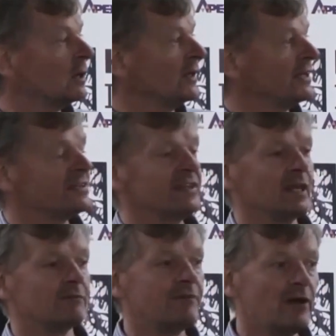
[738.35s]
we can
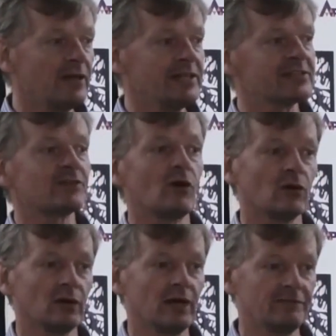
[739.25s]
see a very
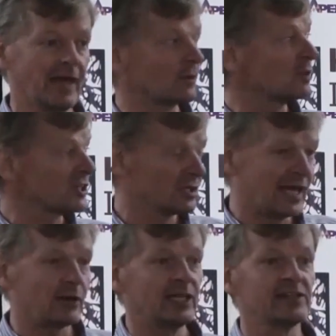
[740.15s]
strong effect, which I'll
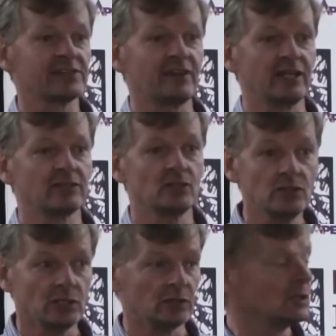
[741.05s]
now illustrate to
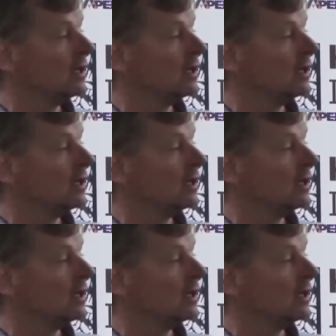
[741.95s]
you,